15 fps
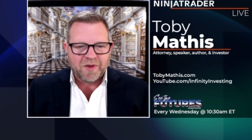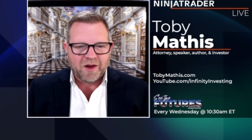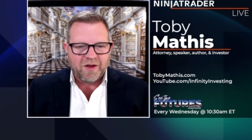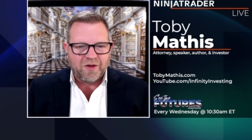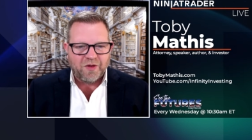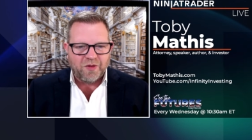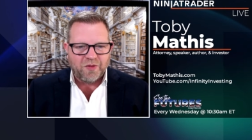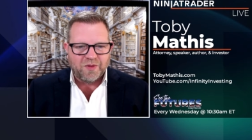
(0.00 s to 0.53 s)

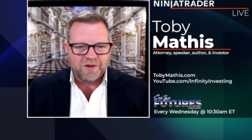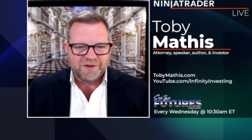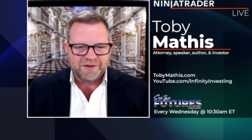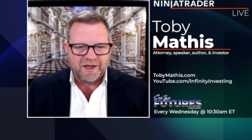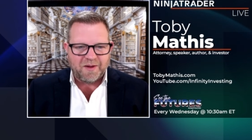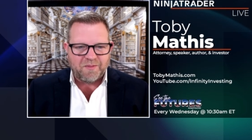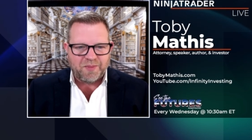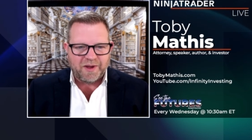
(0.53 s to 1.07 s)
who was
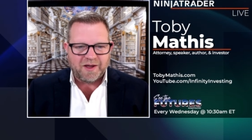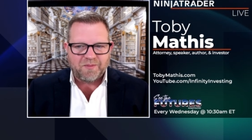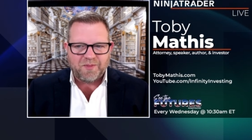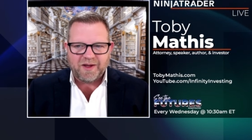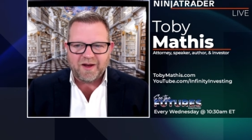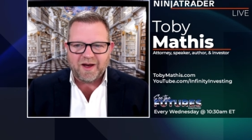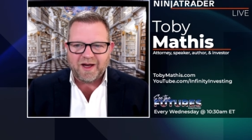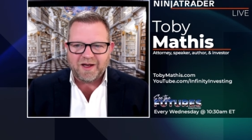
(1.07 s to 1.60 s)
a big
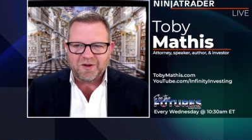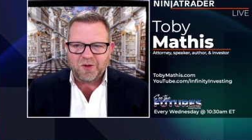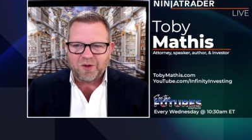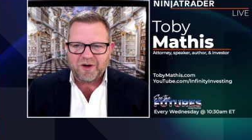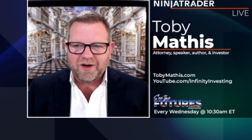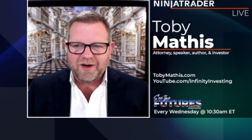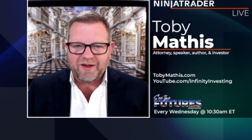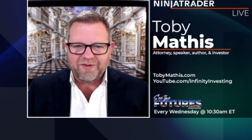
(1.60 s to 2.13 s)
PI
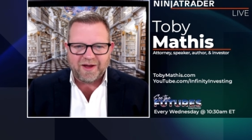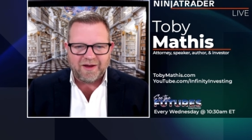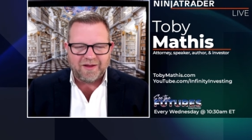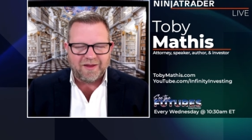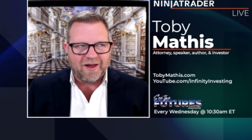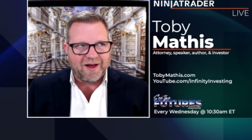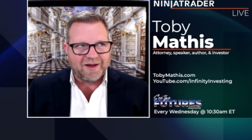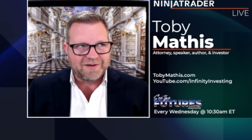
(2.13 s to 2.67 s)
lawyer and I think he
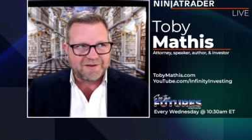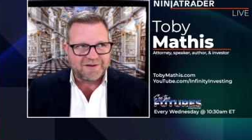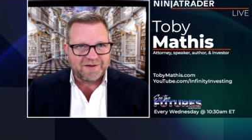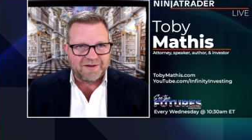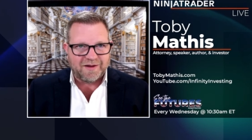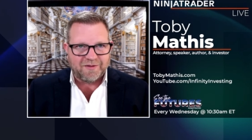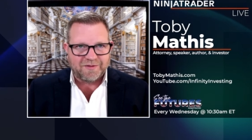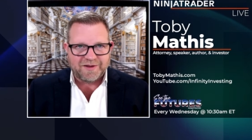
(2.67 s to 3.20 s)
lost
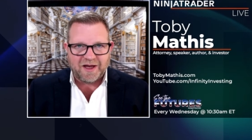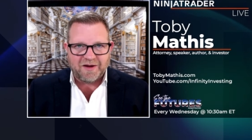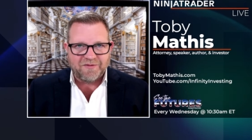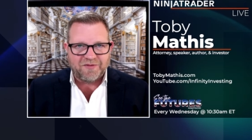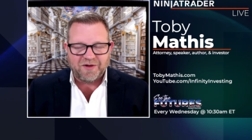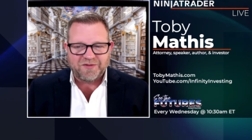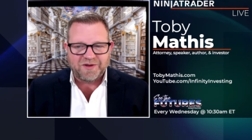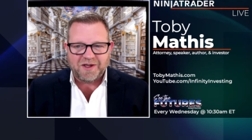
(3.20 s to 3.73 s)
uh, 10
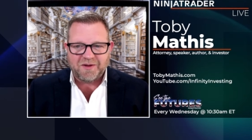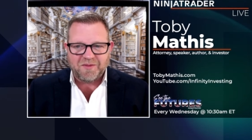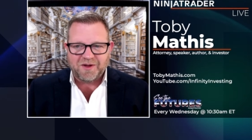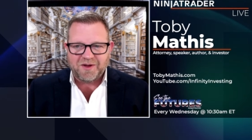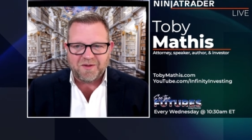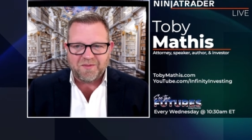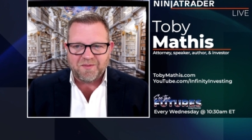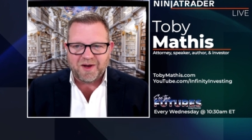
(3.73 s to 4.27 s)
15
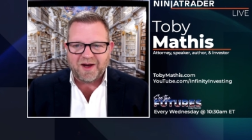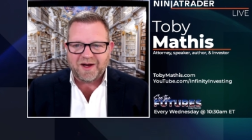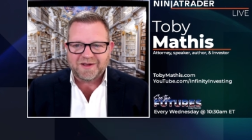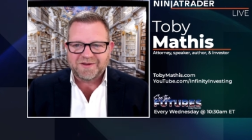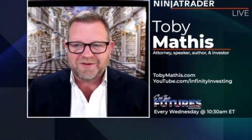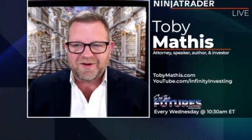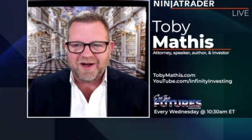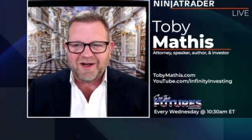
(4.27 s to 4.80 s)
million
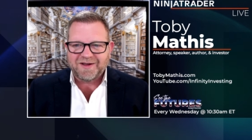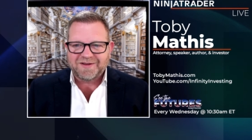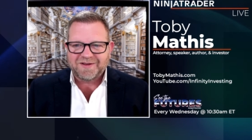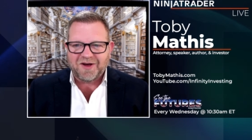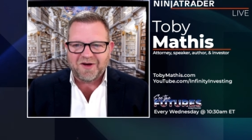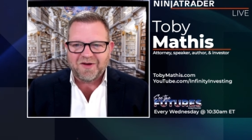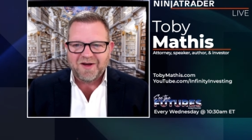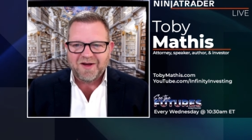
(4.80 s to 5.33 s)
bucks, right?
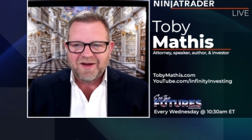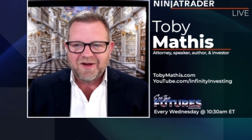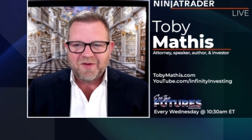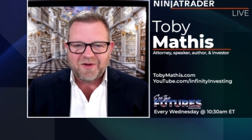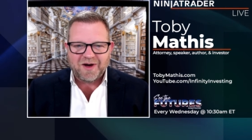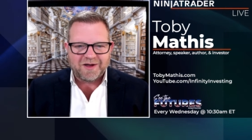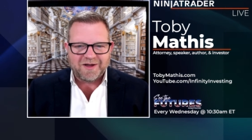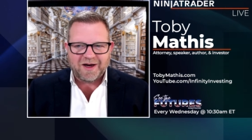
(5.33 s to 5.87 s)
So
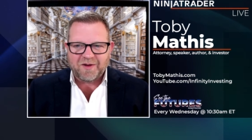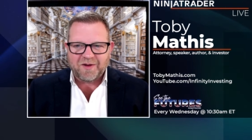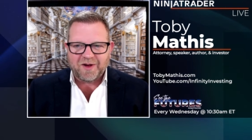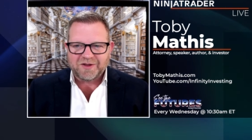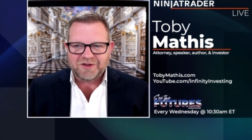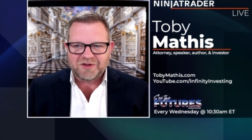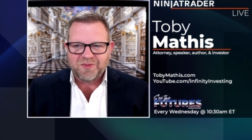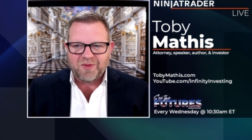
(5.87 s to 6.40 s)
we're not talking about a
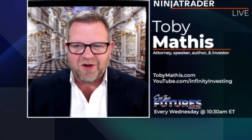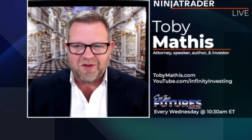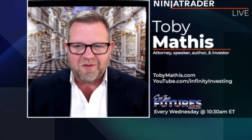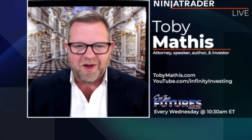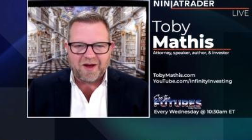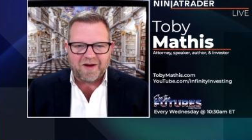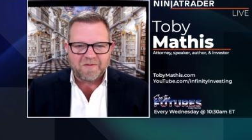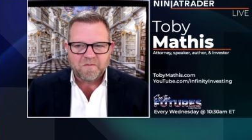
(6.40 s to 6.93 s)
small
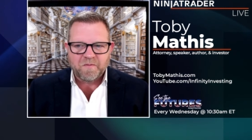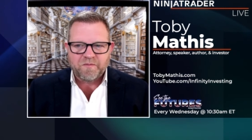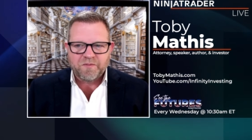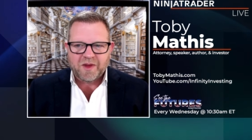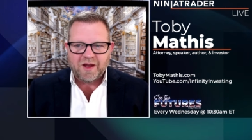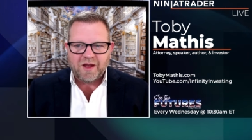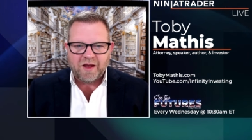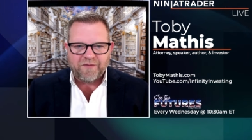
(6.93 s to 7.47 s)
amount.
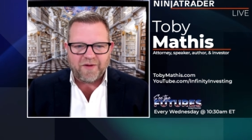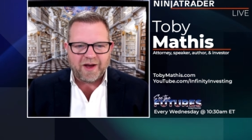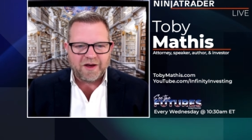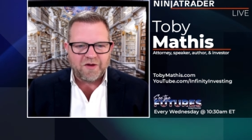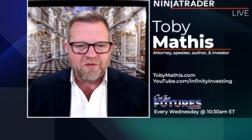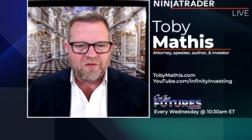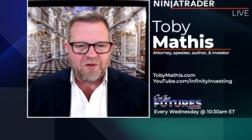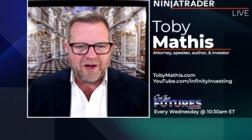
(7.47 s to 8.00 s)
If I
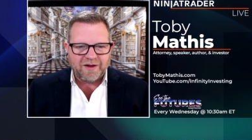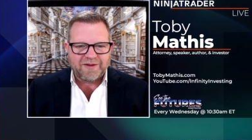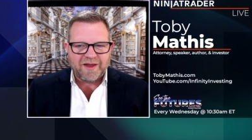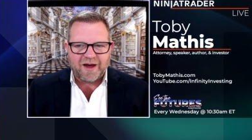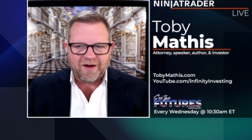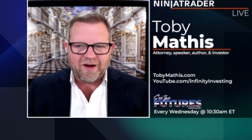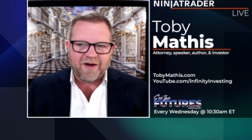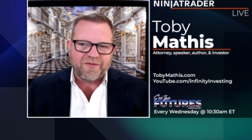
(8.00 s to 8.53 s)
can write
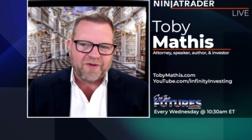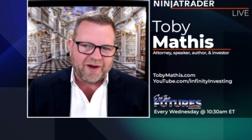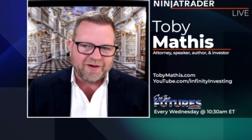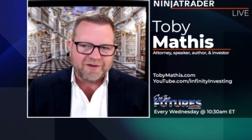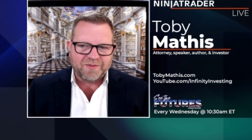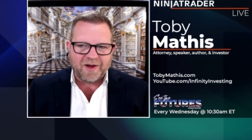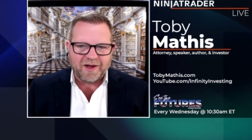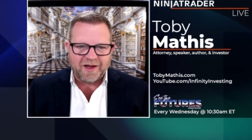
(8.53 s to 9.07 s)
that off
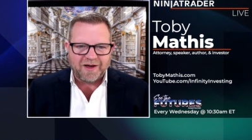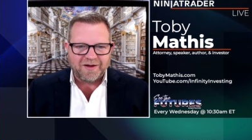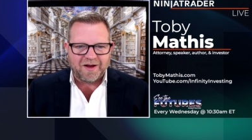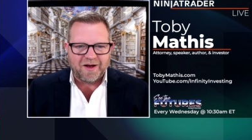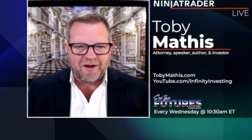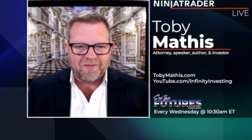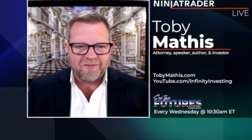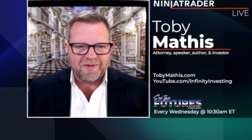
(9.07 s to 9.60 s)
against my
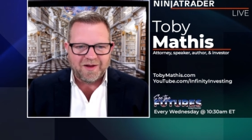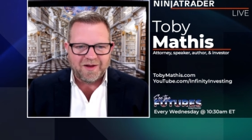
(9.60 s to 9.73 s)
income,